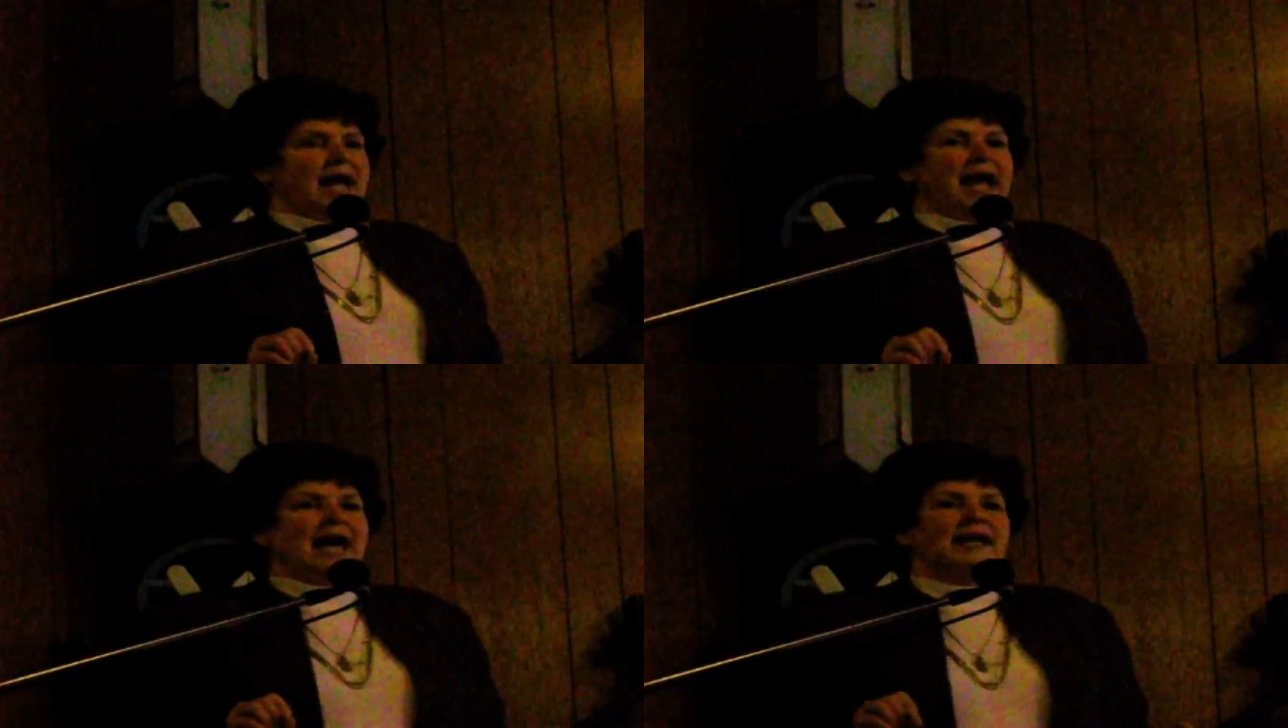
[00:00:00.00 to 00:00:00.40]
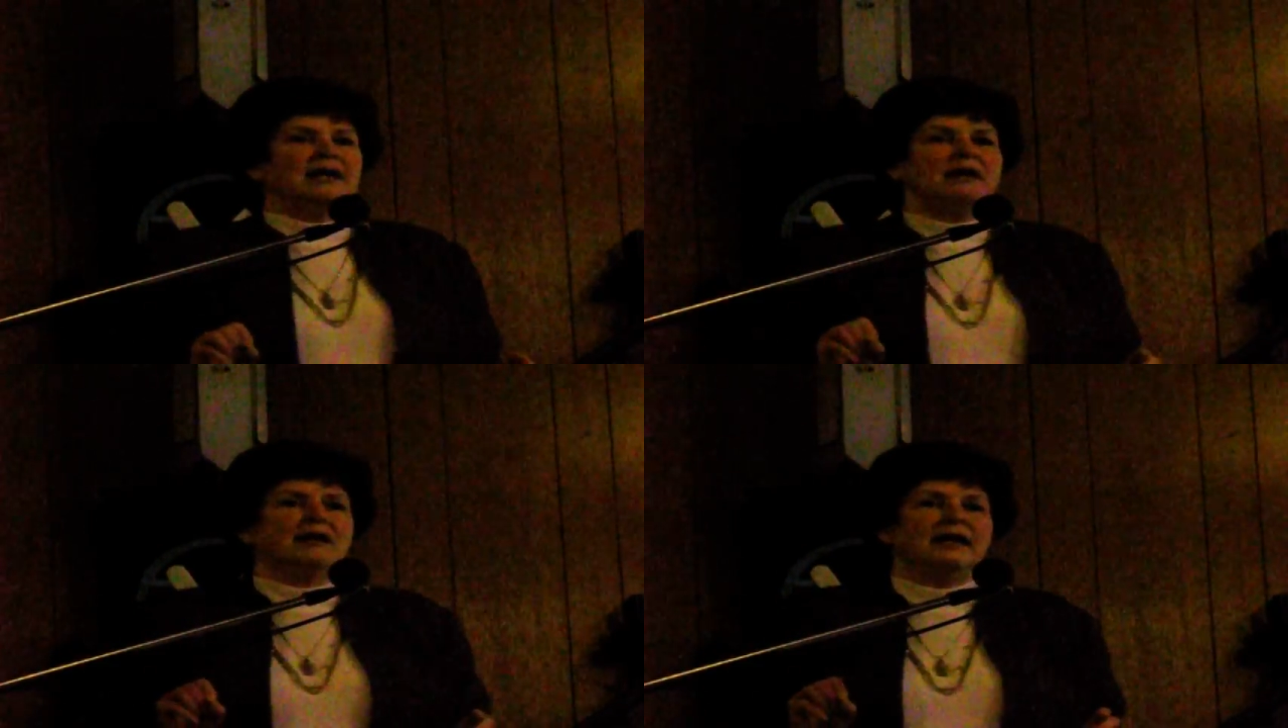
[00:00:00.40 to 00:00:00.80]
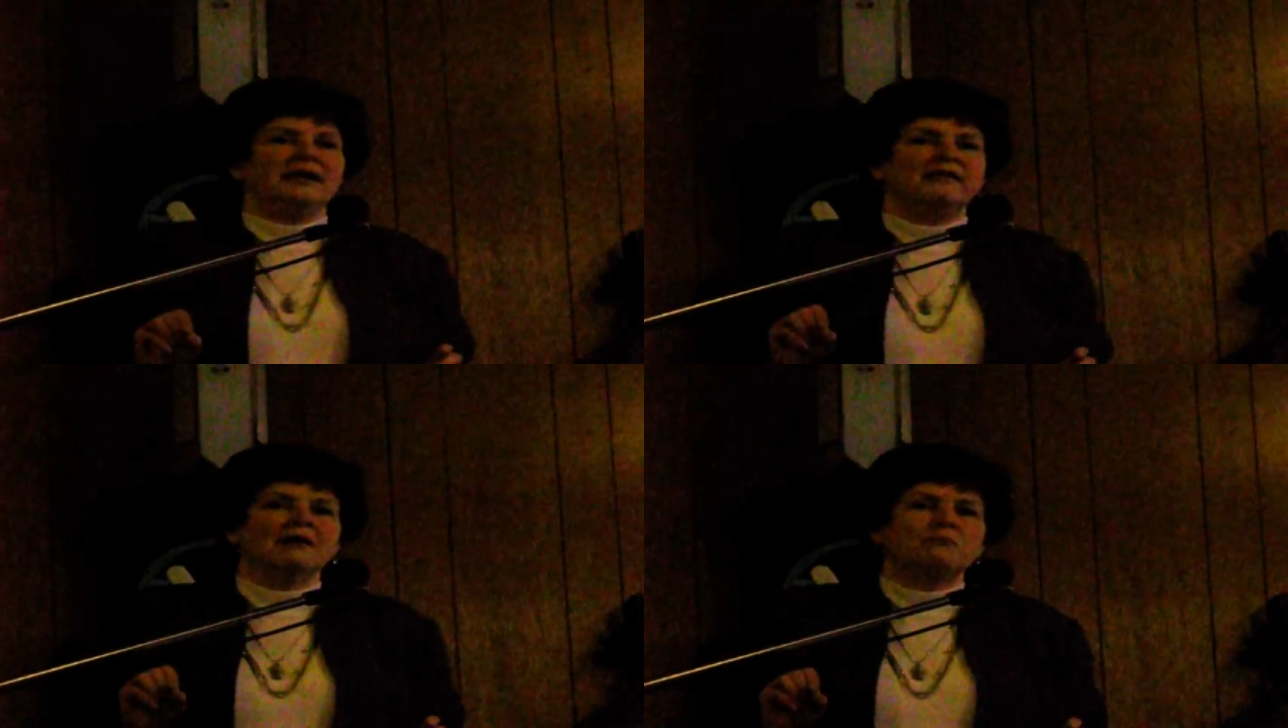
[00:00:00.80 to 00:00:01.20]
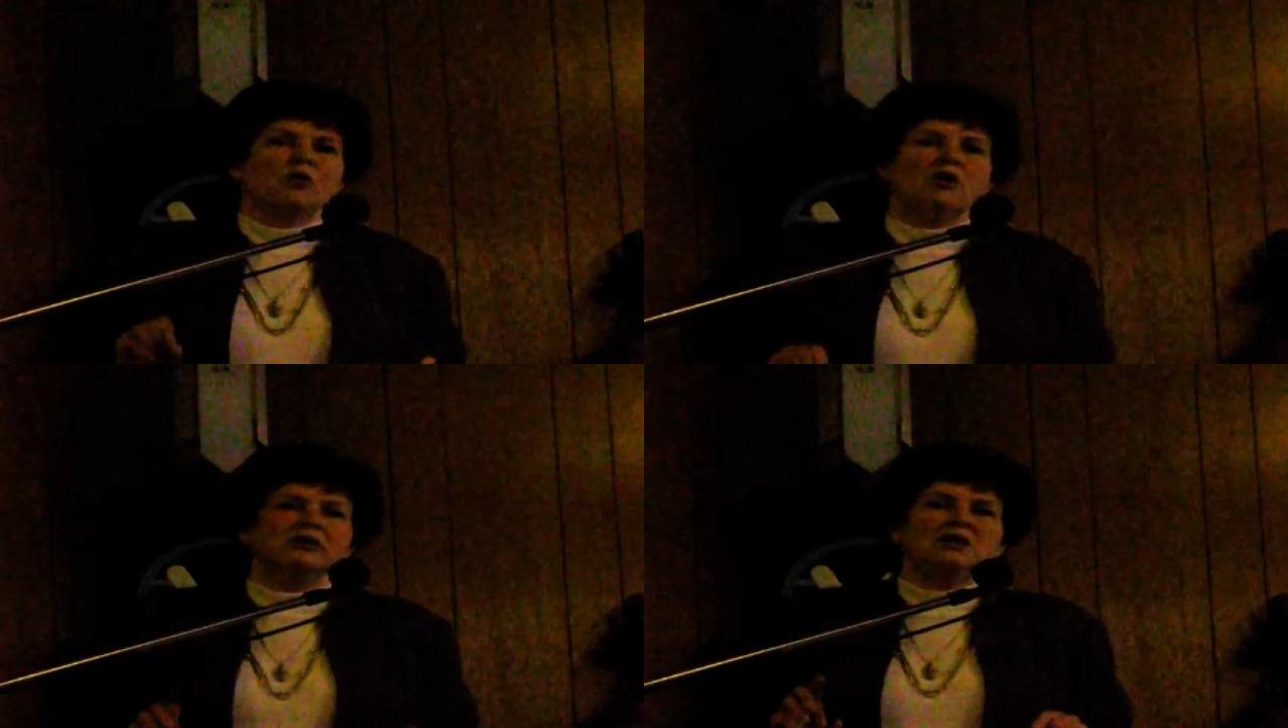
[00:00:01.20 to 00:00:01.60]
And the
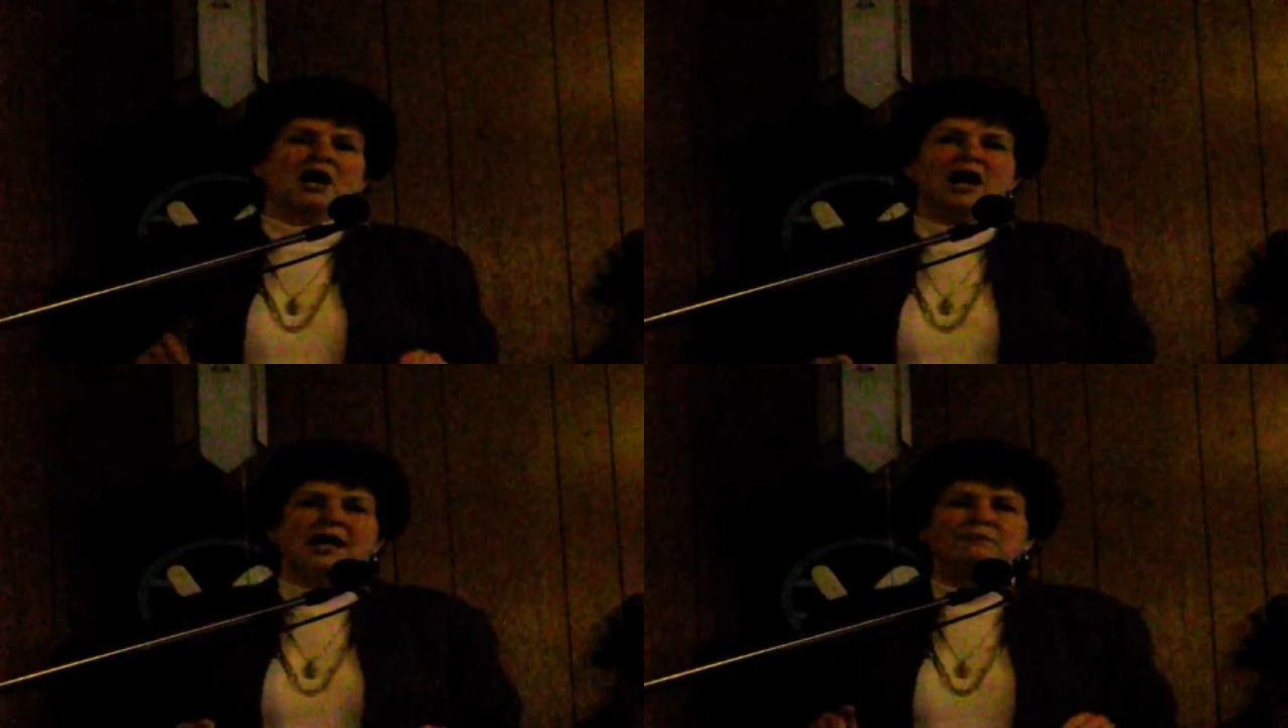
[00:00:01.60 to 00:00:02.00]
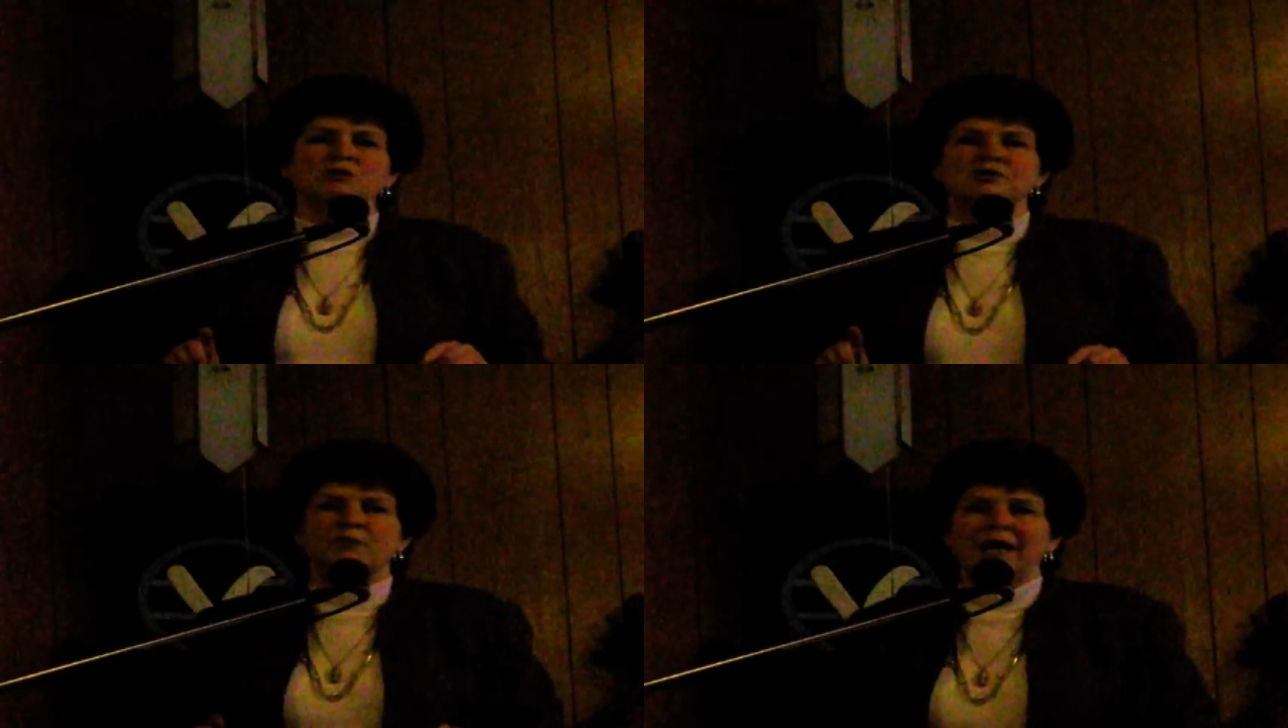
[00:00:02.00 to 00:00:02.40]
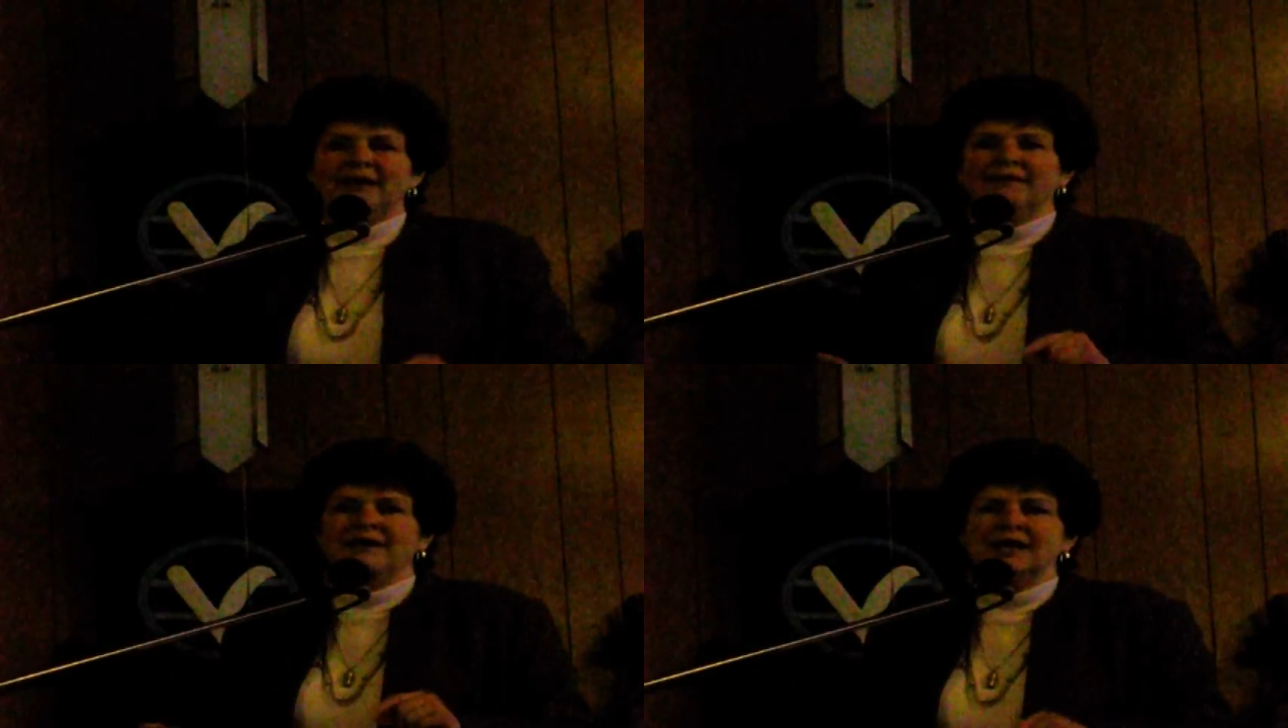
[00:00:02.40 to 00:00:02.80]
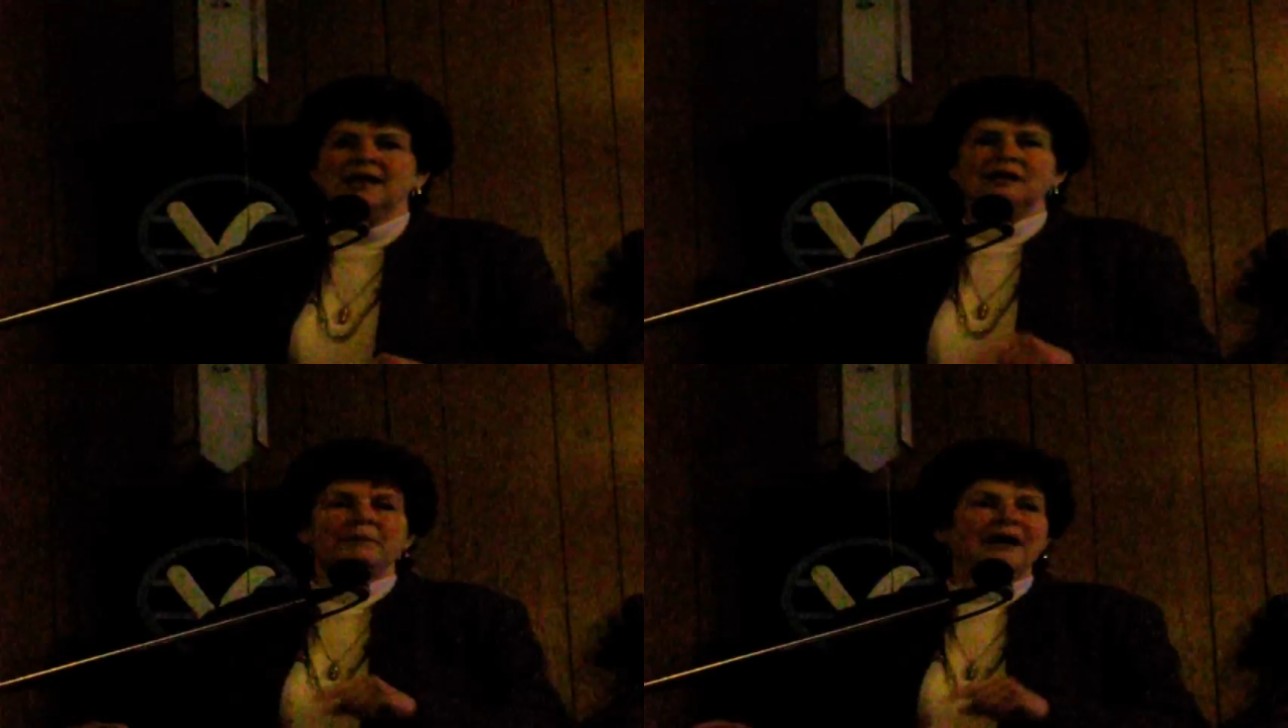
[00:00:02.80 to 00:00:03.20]
more time you spend
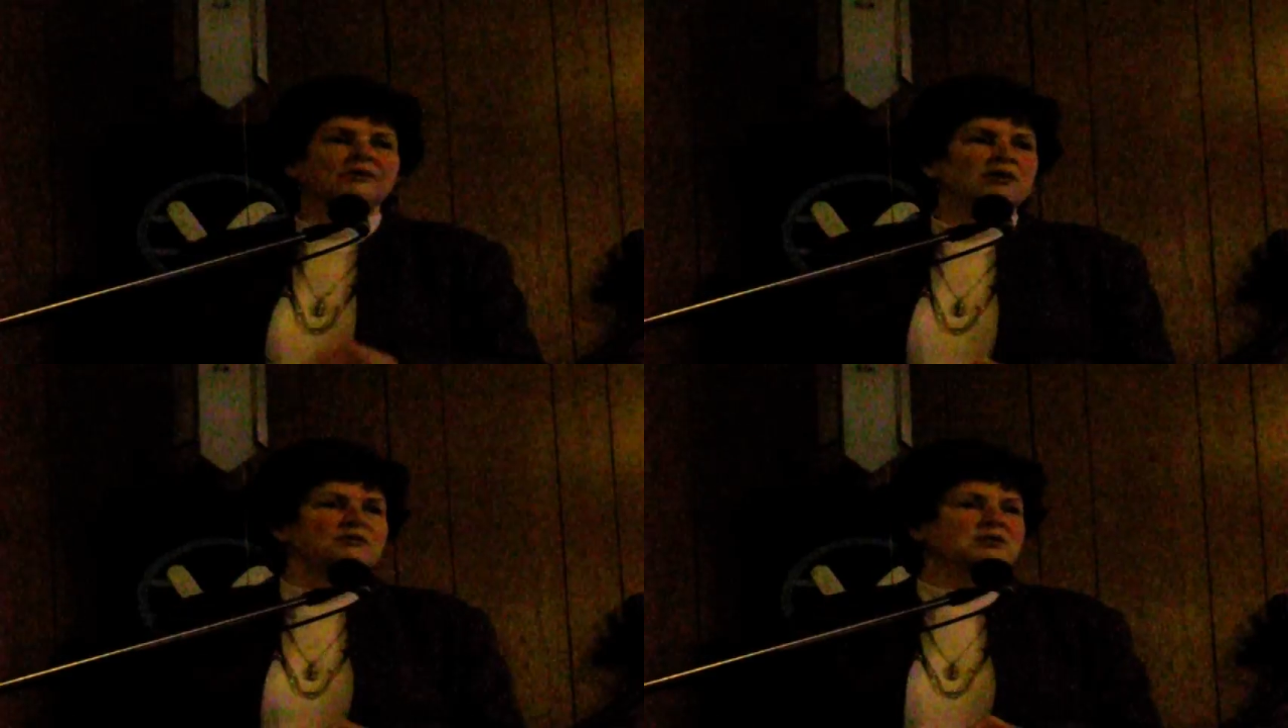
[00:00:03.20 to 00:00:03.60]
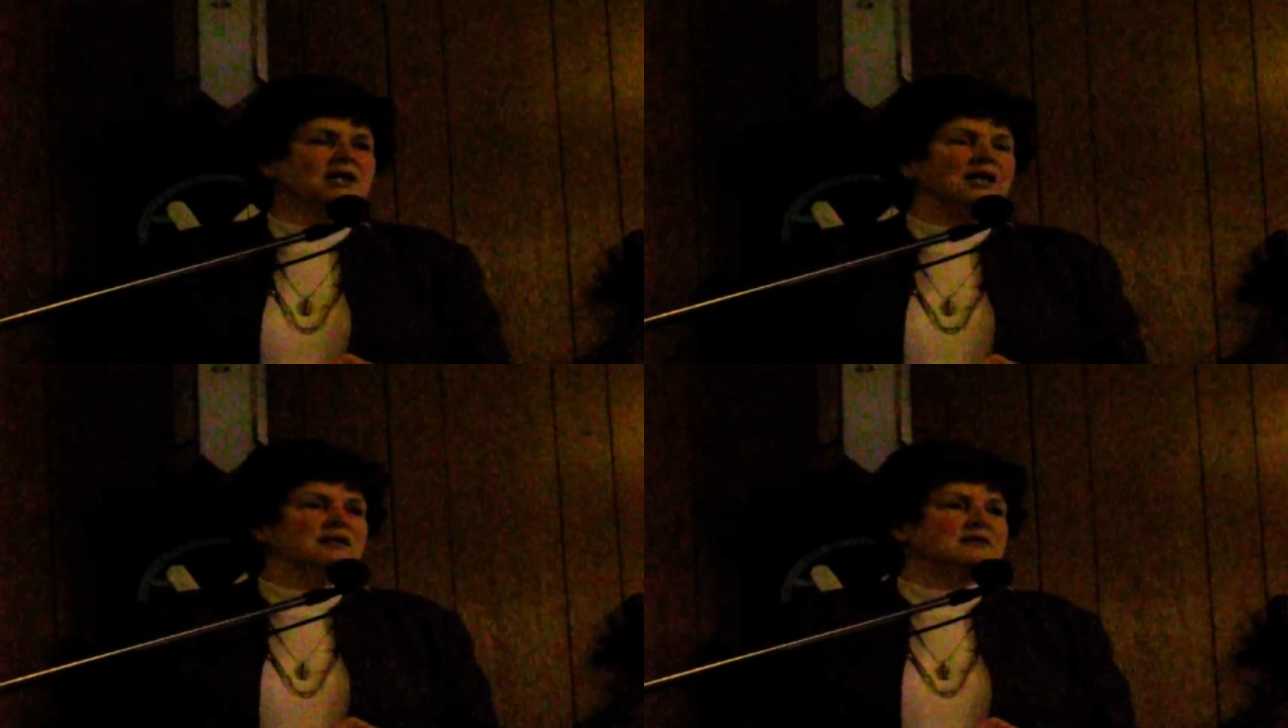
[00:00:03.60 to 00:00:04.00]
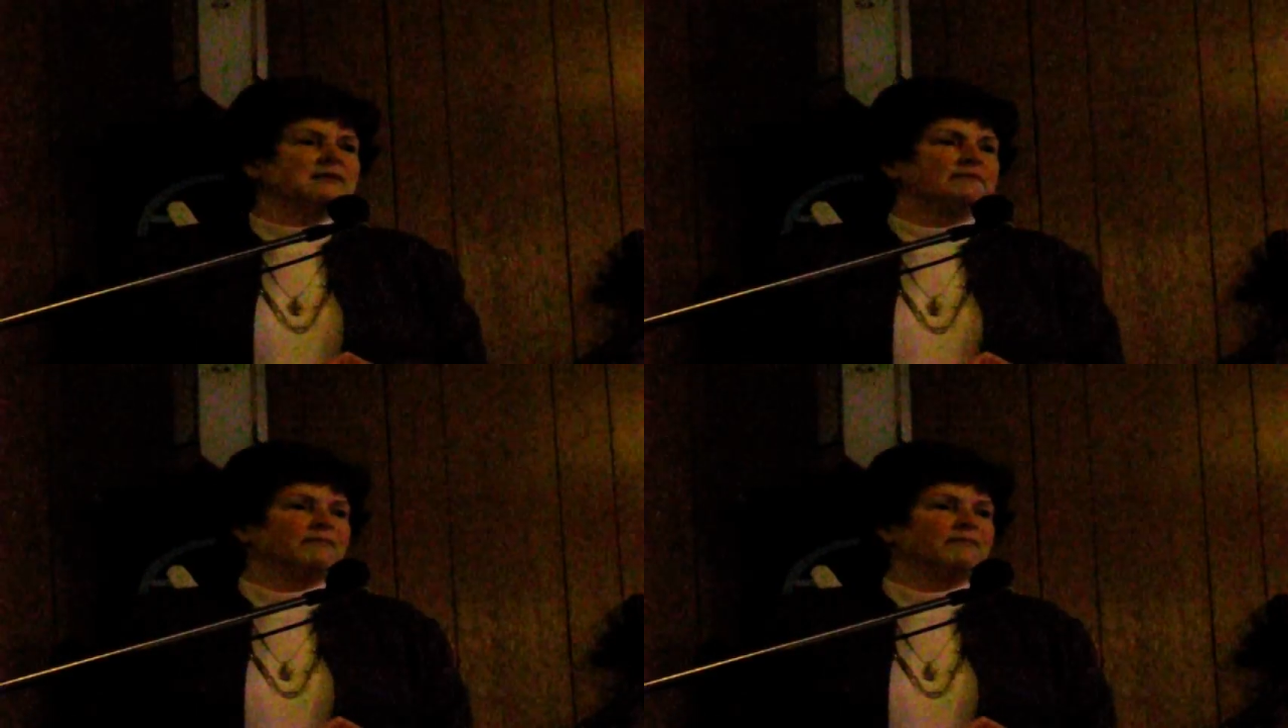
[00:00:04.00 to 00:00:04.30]
thinking about those things,